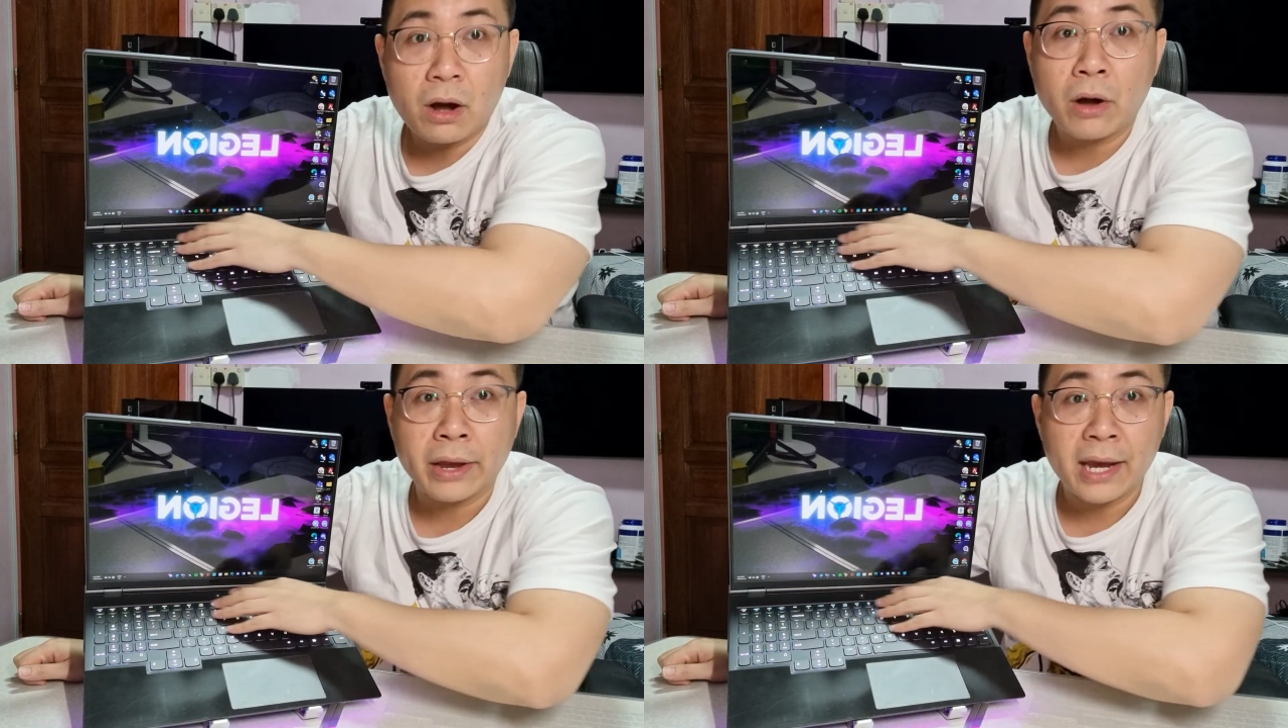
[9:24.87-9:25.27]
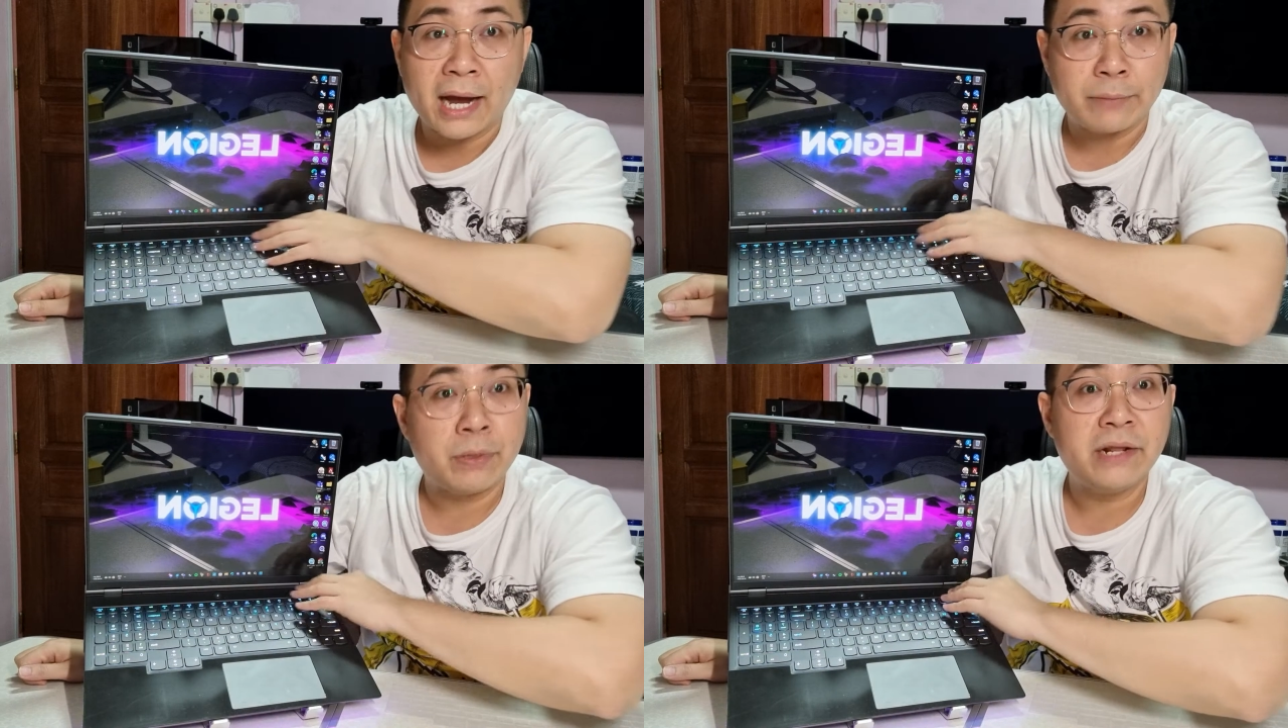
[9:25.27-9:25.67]
Okay,
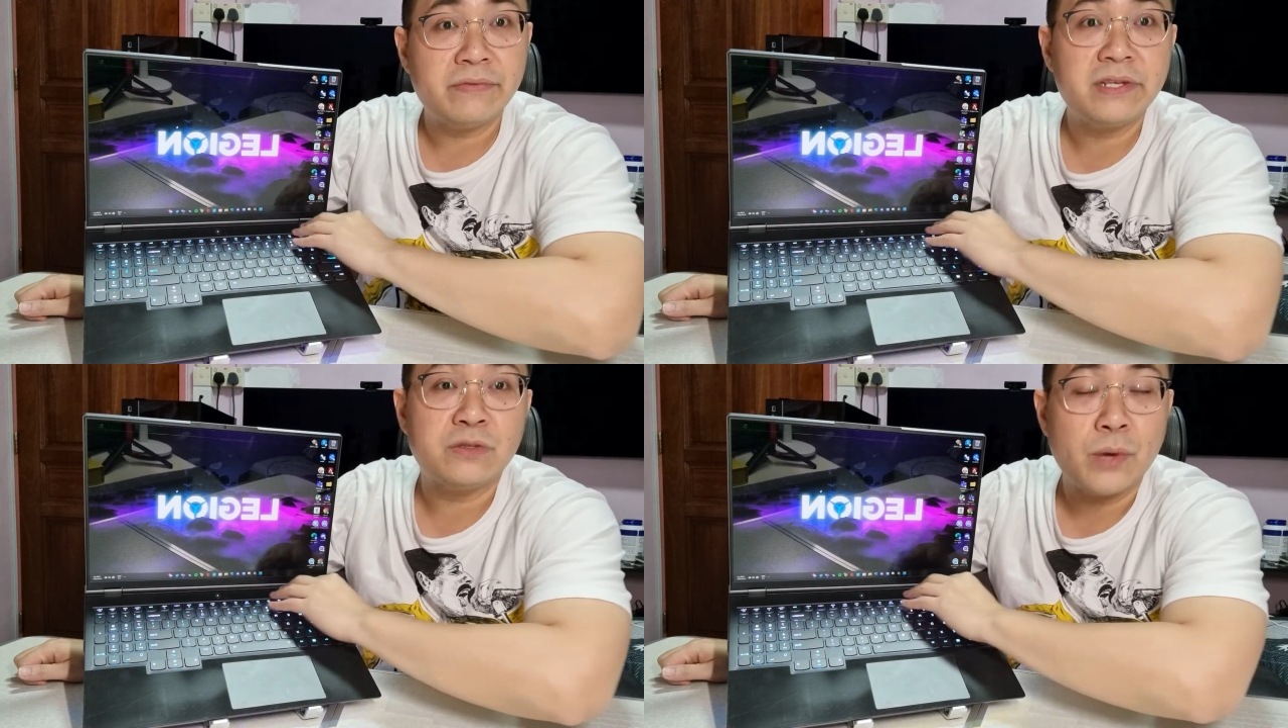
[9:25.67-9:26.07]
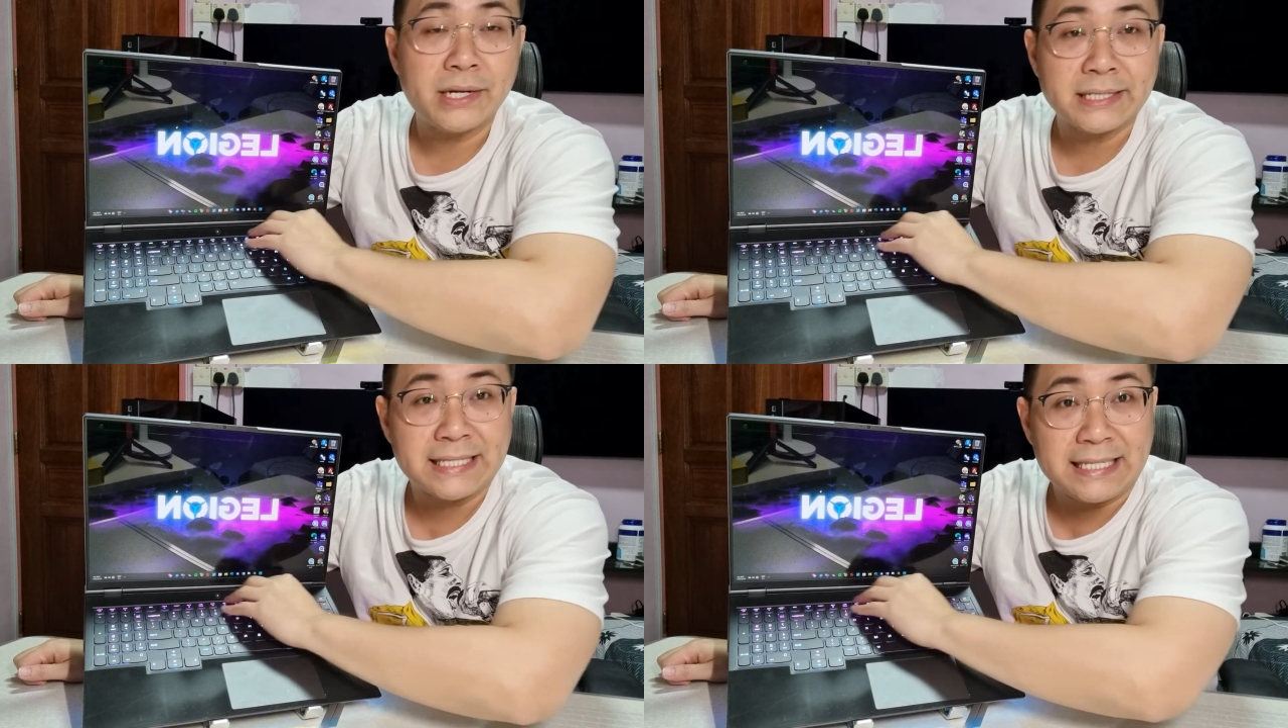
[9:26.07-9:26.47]
I believe this is where
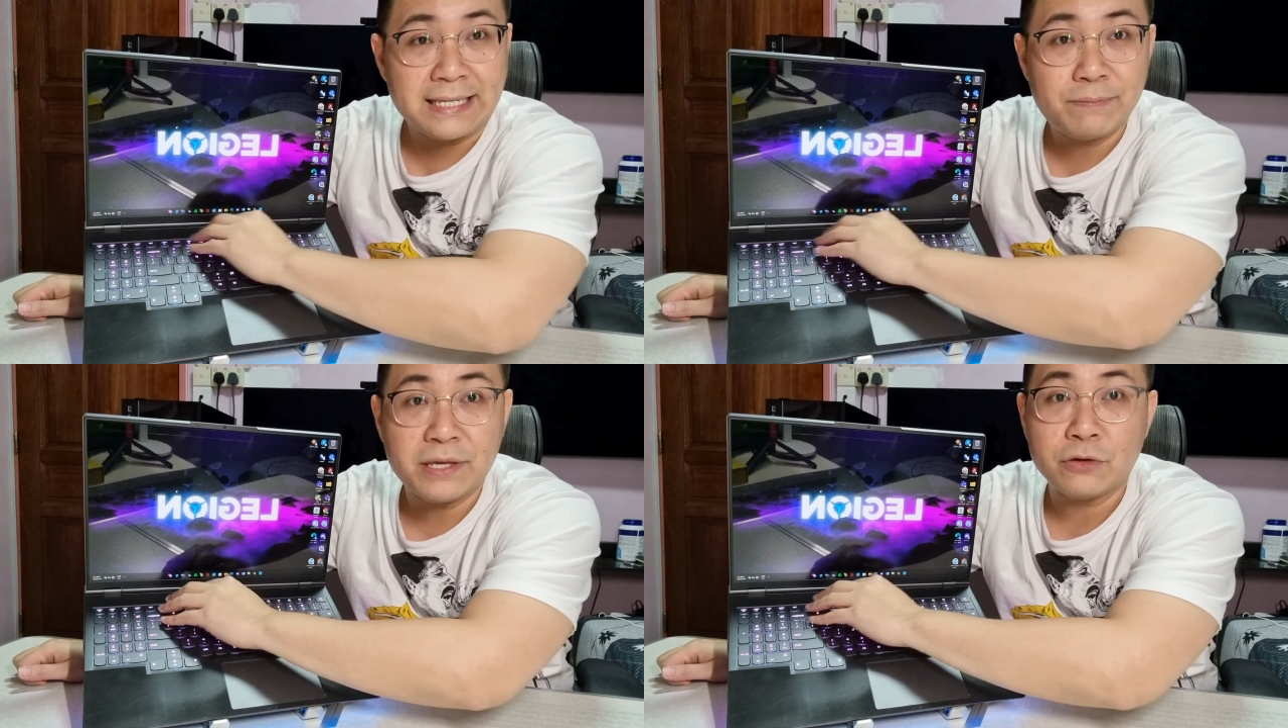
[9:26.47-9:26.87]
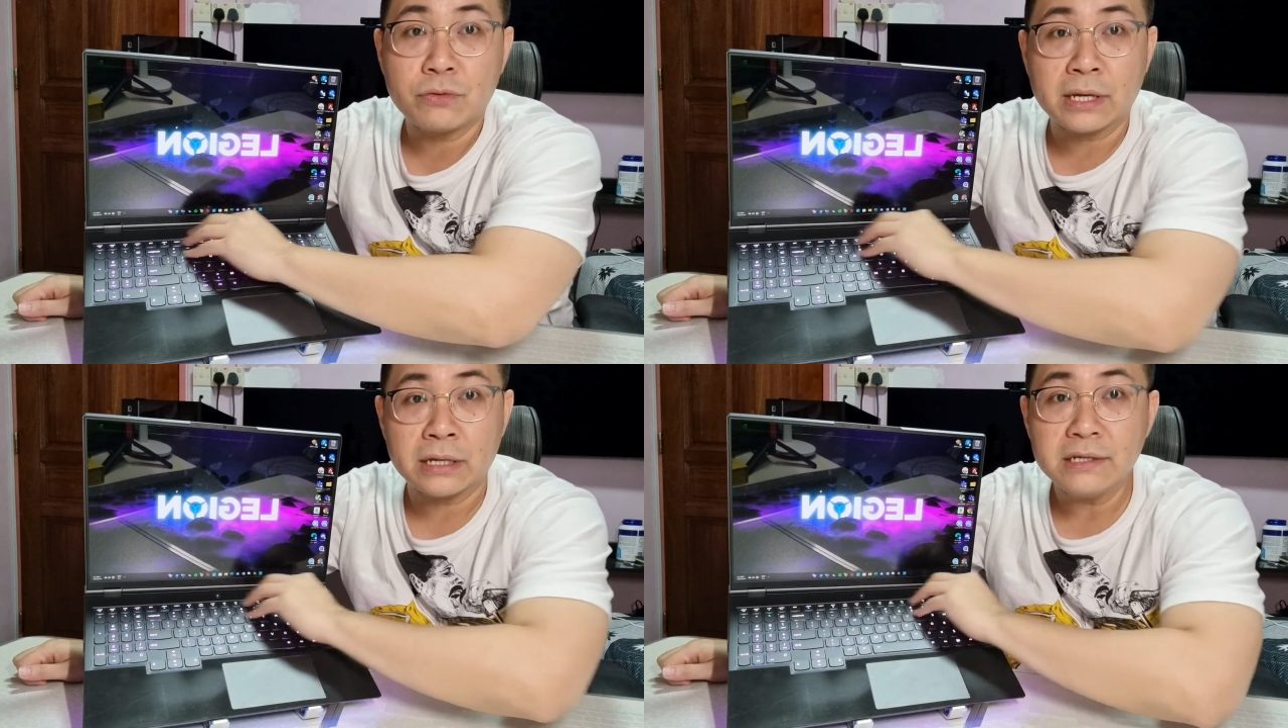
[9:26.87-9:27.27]
the
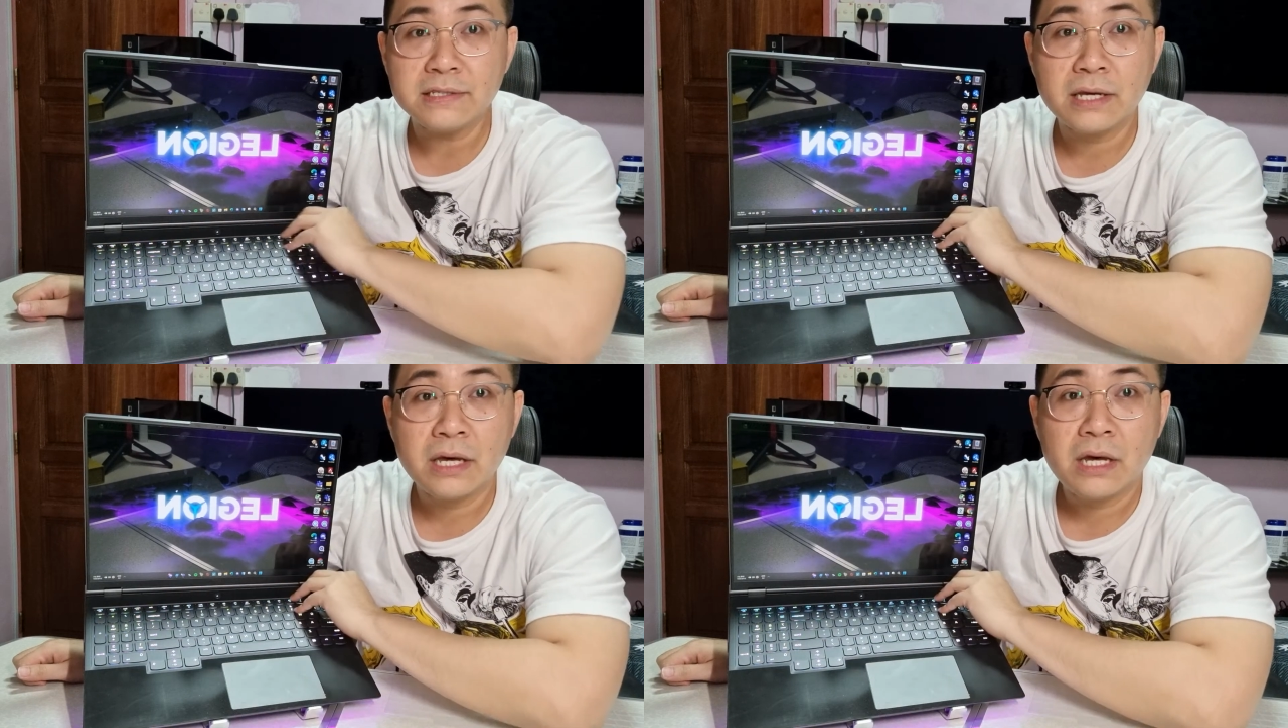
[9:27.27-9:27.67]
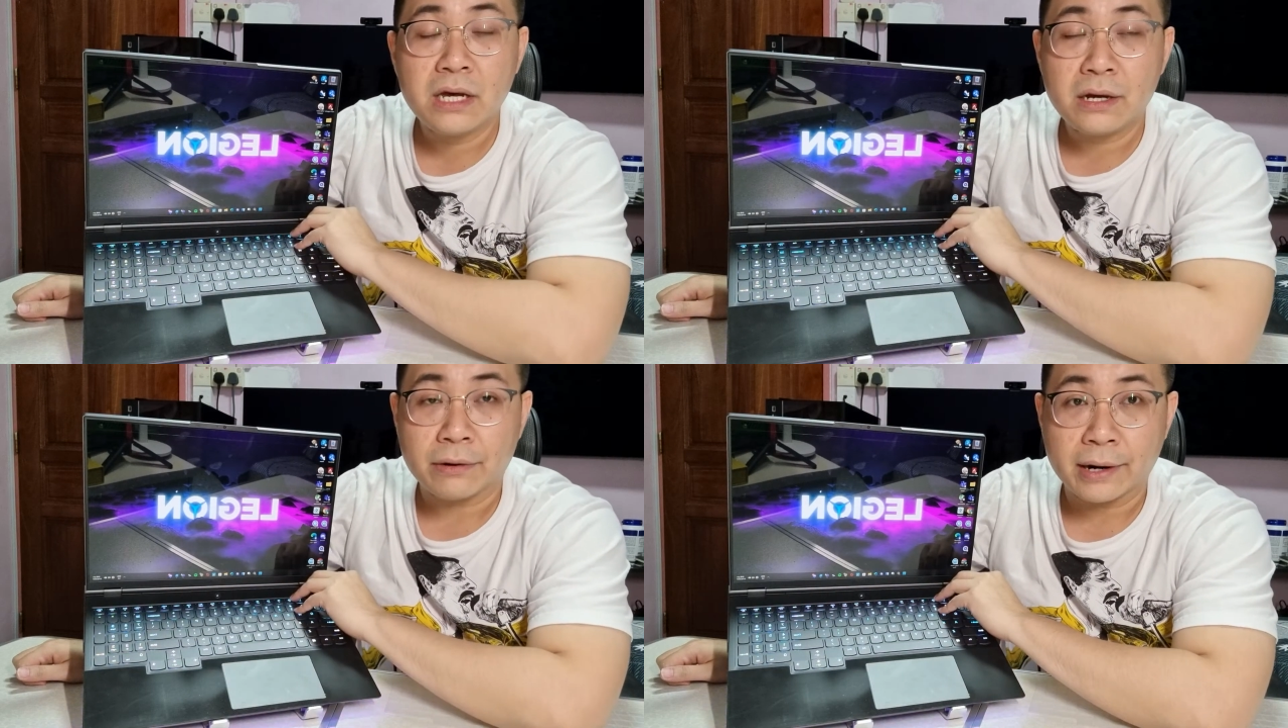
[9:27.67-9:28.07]
CPU is.
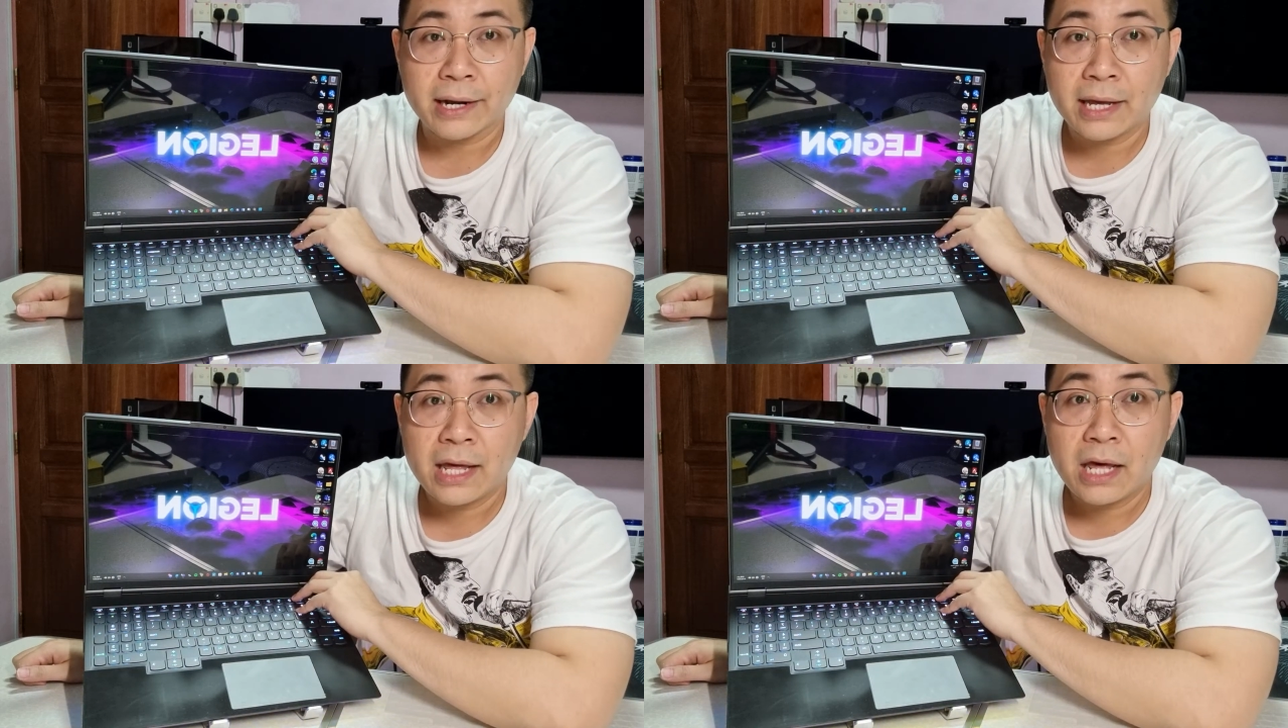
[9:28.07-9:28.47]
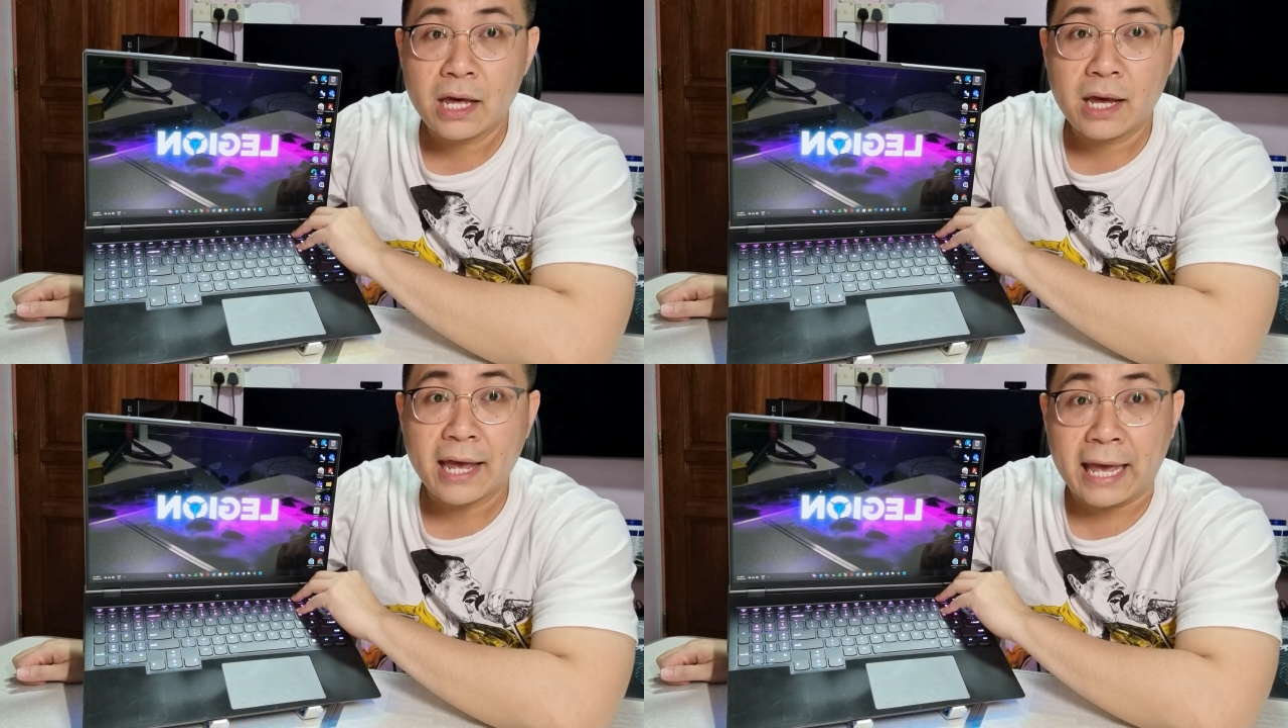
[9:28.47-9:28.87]
Alright,
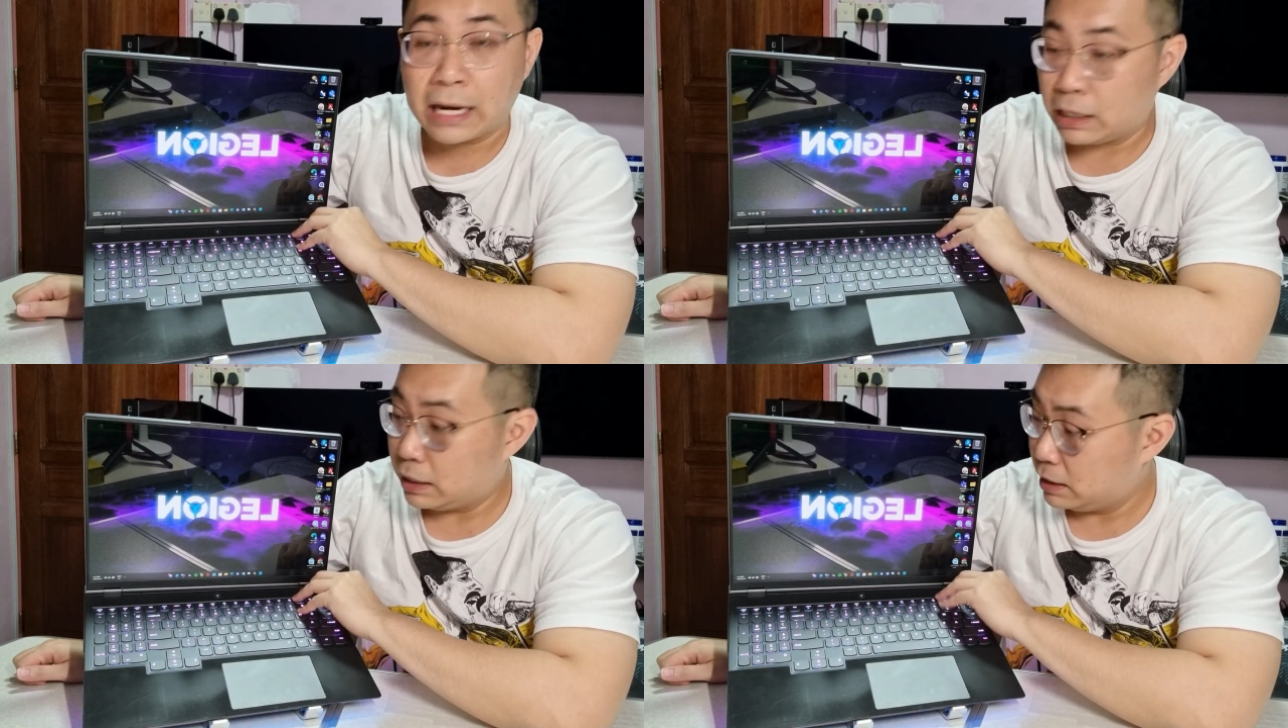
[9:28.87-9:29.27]
and